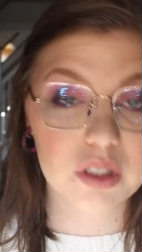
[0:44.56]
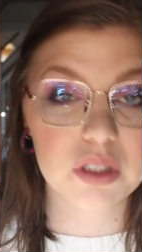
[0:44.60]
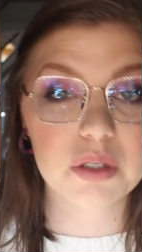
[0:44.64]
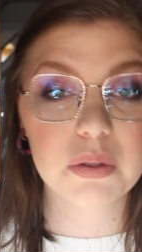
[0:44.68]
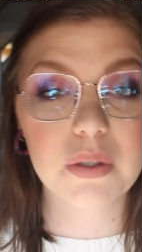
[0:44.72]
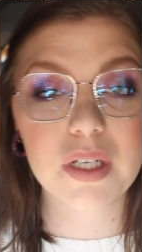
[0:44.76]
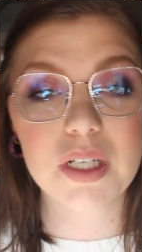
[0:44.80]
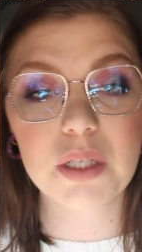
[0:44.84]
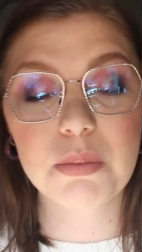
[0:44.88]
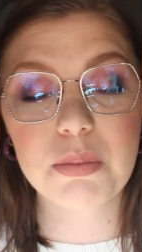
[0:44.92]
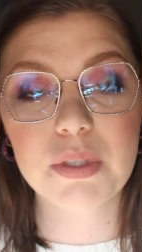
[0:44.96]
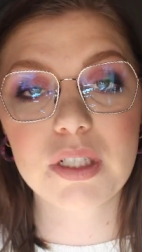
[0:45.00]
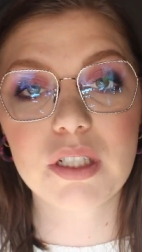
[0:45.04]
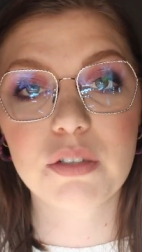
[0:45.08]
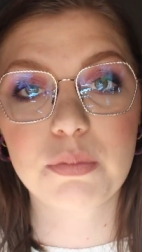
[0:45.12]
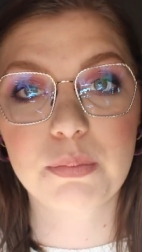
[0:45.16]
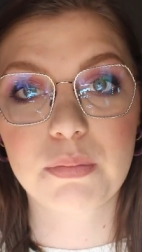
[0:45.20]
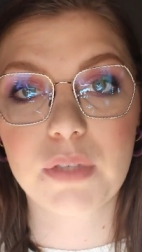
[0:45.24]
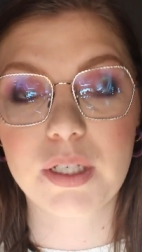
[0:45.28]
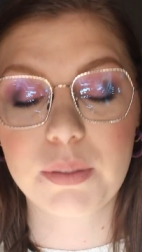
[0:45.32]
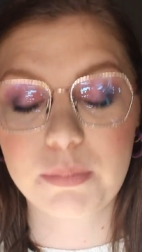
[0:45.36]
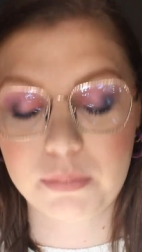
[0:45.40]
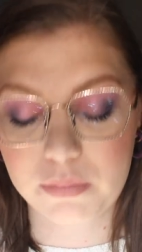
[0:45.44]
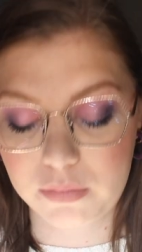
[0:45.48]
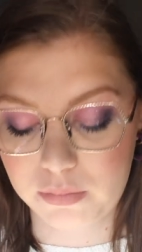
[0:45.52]
quite a bit
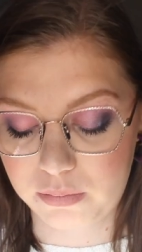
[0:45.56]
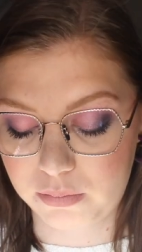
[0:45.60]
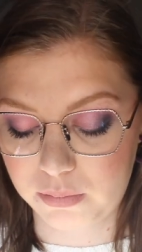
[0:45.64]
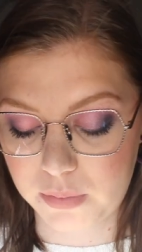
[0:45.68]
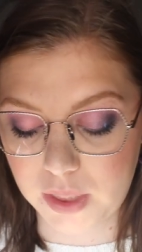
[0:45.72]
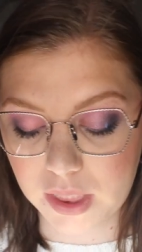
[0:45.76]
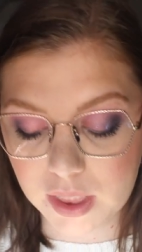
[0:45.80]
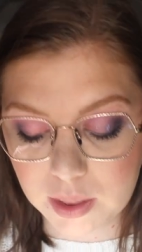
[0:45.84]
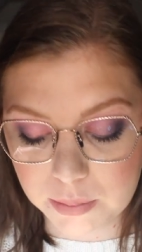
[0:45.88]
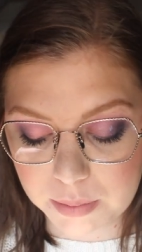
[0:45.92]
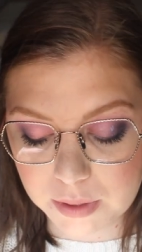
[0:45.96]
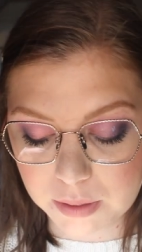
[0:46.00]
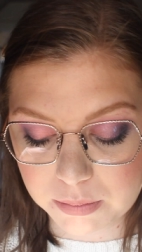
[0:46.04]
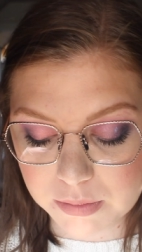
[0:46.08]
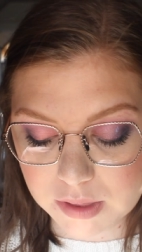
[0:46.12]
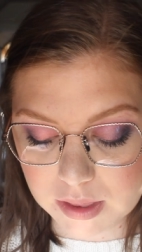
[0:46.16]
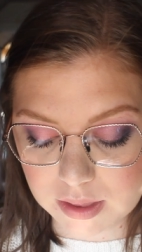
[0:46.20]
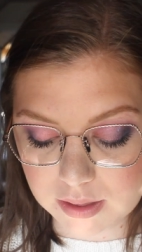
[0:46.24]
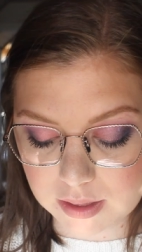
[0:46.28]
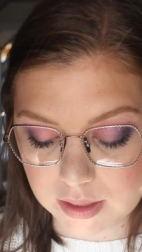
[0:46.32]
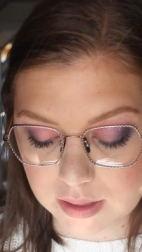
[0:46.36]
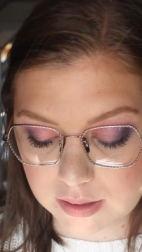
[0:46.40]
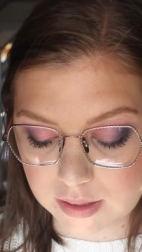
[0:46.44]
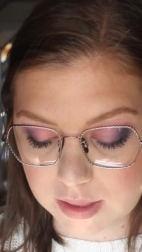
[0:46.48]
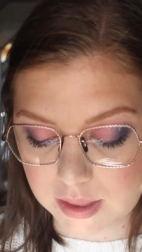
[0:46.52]
of makeup
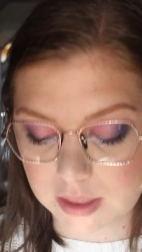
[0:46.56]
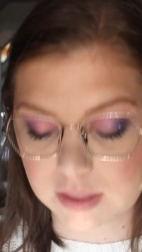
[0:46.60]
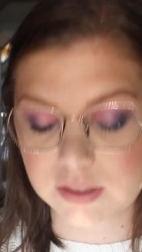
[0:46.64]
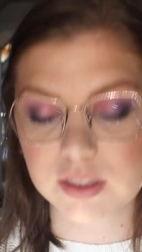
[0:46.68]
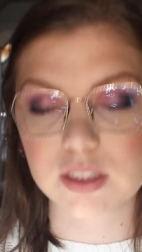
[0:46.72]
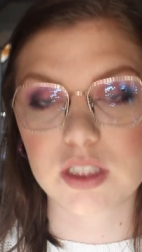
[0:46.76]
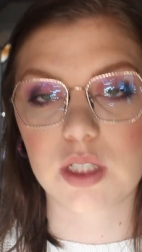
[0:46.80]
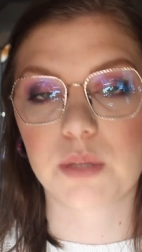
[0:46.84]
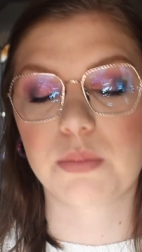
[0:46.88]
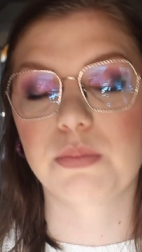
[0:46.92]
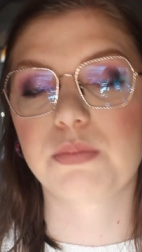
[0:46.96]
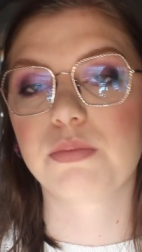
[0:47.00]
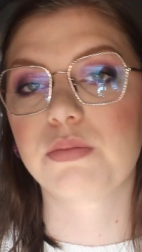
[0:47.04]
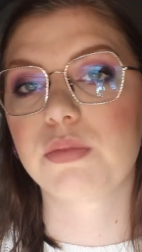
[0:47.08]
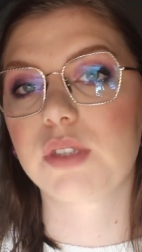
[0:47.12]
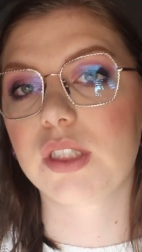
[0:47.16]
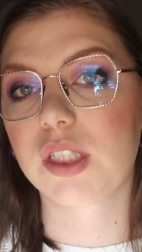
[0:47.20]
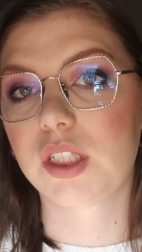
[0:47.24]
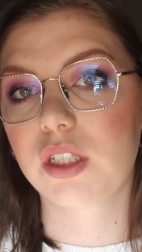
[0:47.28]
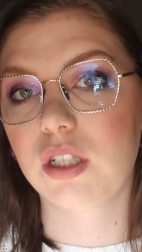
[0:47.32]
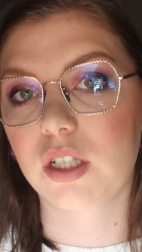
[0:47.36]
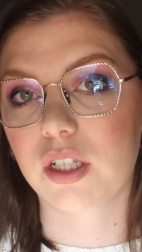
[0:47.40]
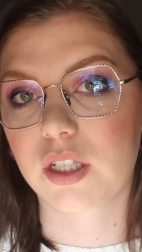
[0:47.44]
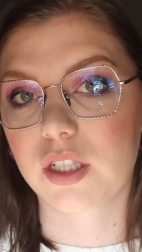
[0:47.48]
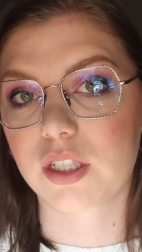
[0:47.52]
empties and then some
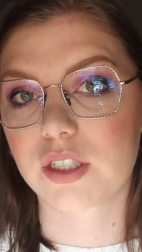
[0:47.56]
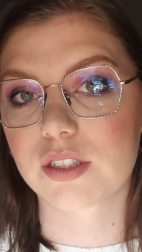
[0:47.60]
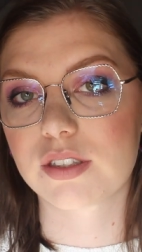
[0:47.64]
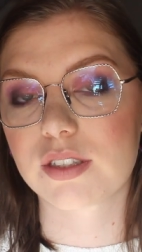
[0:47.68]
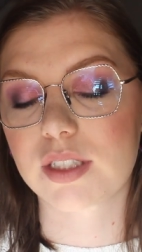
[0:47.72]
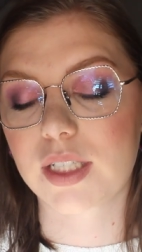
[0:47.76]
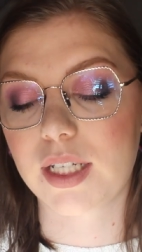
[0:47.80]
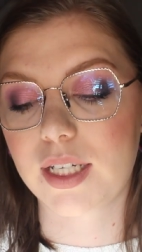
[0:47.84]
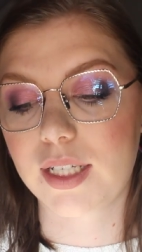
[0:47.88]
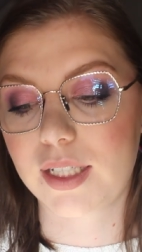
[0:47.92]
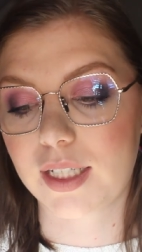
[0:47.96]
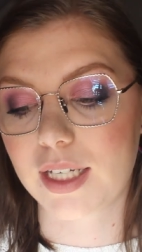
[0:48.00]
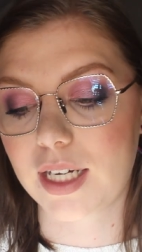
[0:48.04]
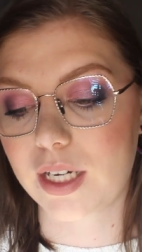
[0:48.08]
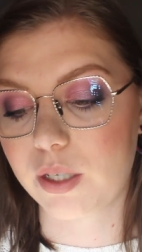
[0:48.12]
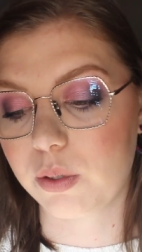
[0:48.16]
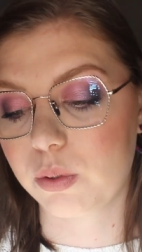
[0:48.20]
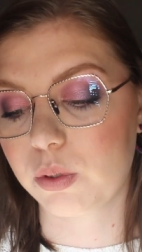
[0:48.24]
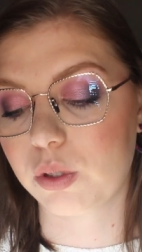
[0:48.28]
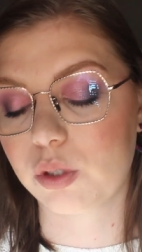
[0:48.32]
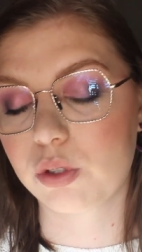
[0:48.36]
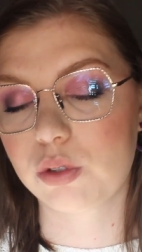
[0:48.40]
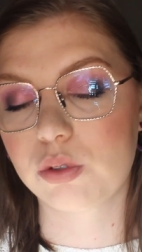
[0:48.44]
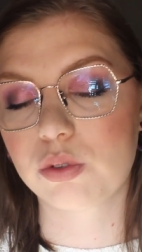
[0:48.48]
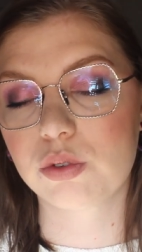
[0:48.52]
declutters, and I
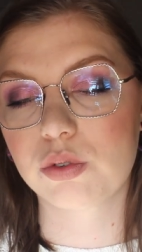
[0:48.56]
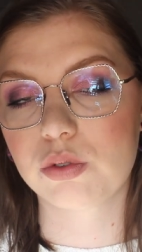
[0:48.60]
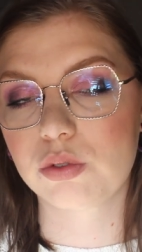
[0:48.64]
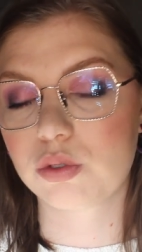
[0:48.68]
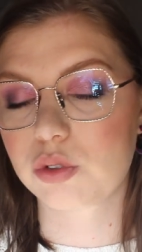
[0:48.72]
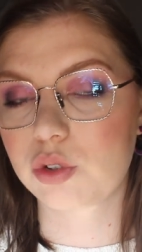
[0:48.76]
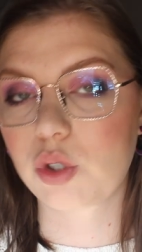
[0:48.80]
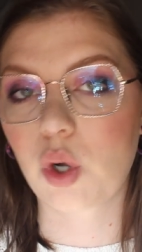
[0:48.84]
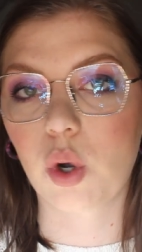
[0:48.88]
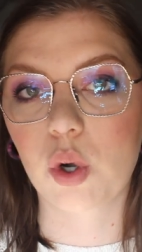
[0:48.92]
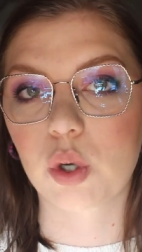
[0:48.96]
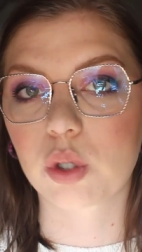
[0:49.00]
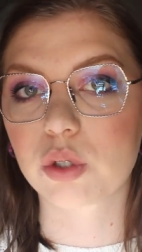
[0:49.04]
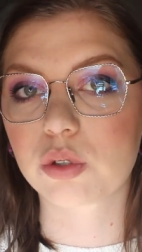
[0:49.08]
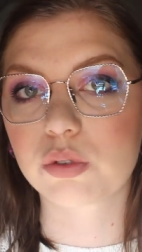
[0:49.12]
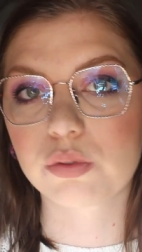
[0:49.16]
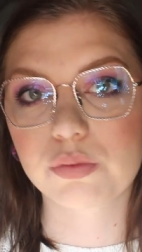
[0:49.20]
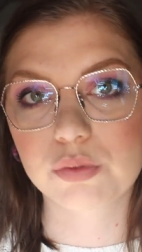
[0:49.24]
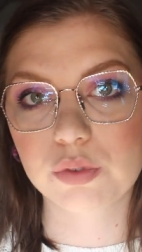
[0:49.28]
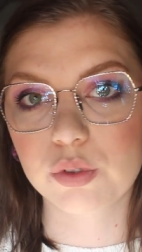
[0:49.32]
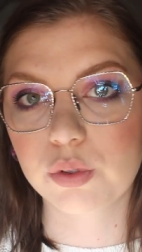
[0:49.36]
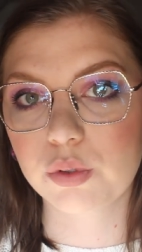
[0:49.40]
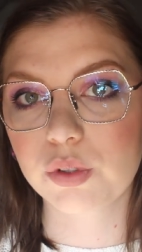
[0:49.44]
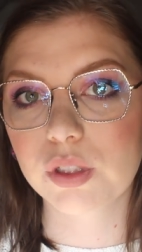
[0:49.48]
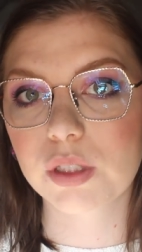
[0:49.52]
will talk
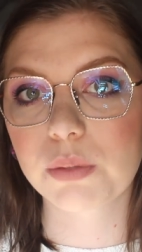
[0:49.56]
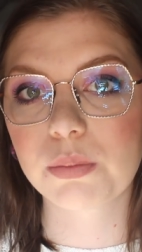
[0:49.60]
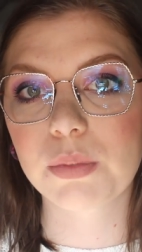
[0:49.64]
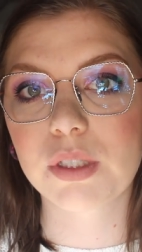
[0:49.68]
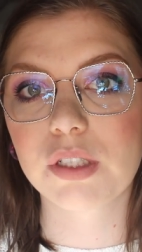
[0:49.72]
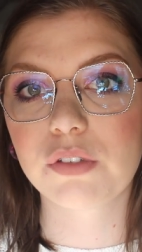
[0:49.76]
through them.